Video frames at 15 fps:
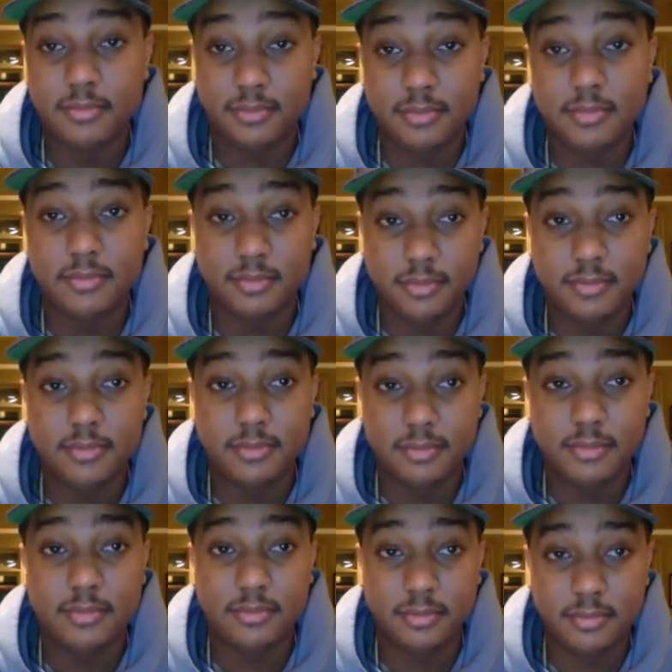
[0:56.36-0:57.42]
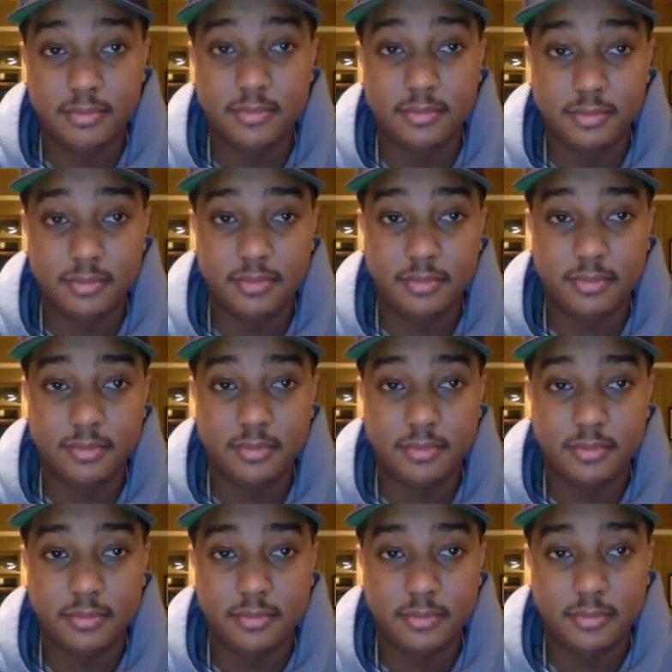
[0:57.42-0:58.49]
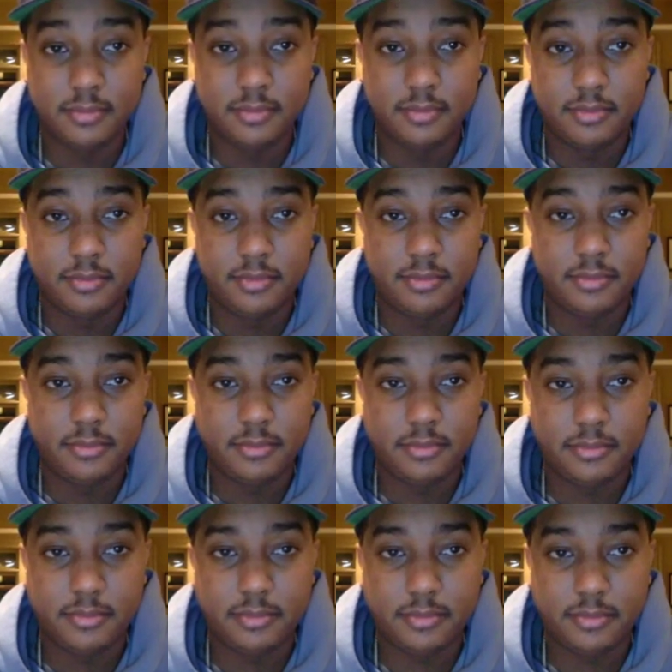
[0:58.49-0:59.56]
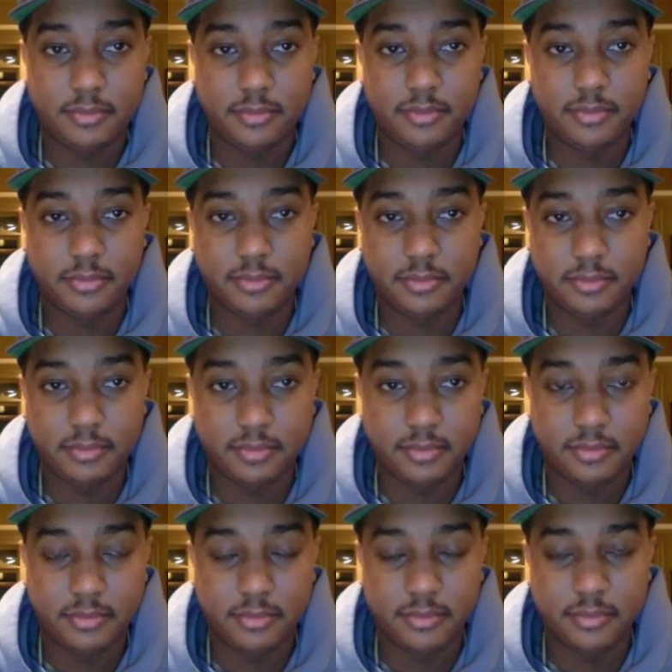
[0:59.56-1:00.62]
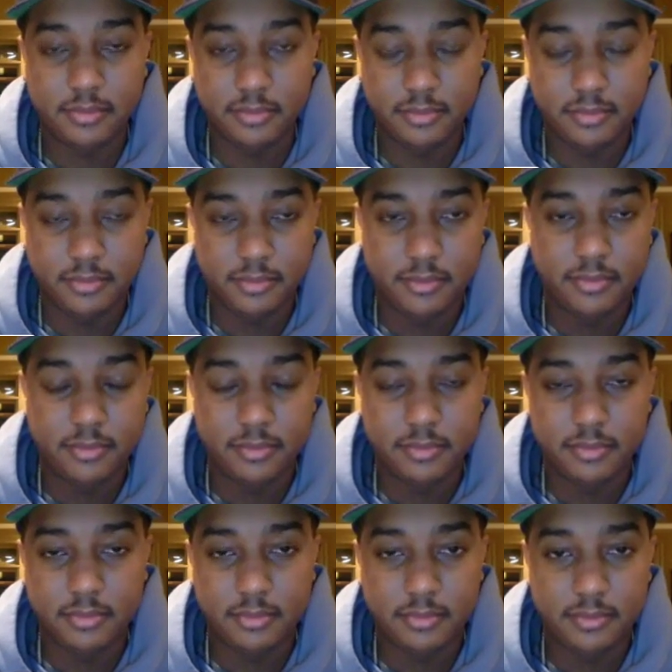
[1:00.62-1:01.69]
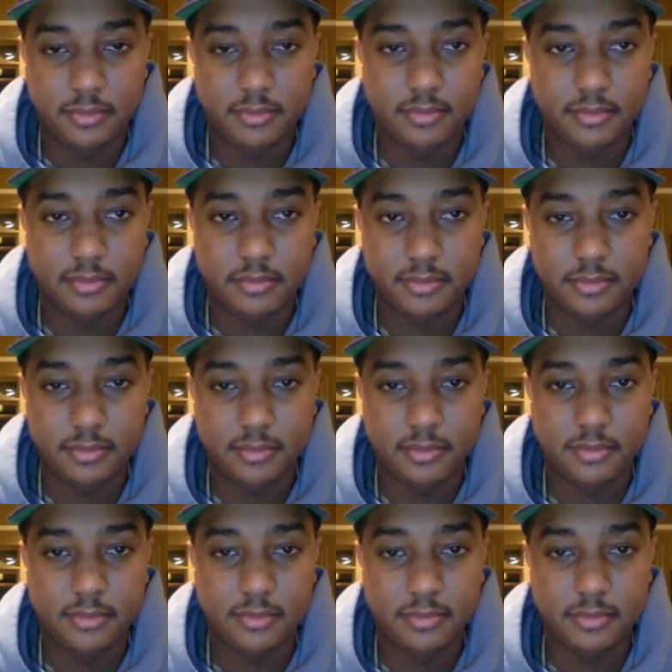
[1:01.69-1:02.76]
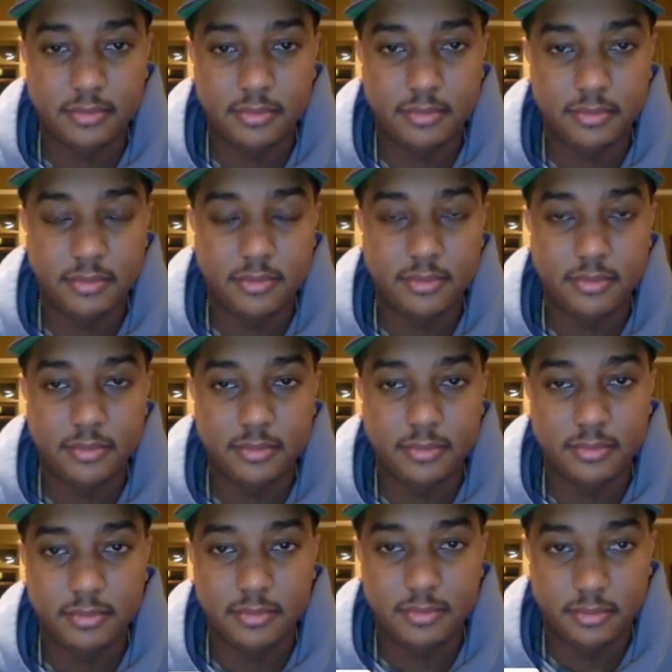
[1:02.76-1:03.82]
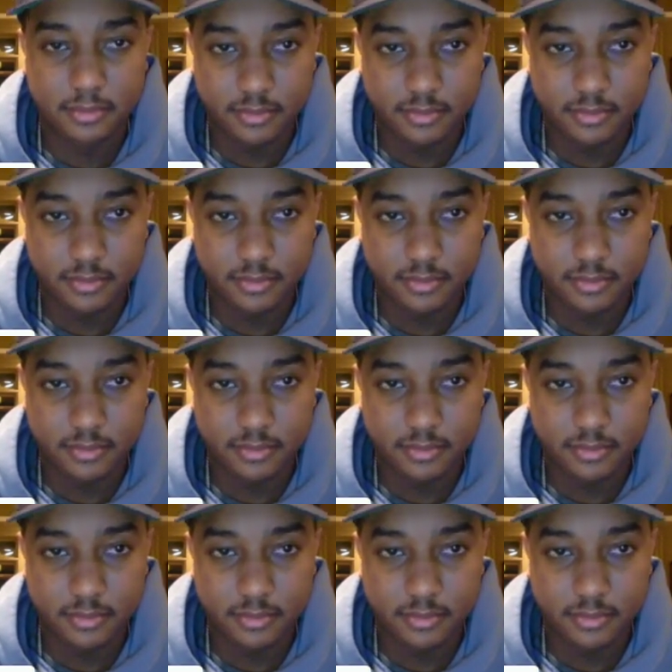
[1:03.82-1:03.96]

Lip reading: [no speech]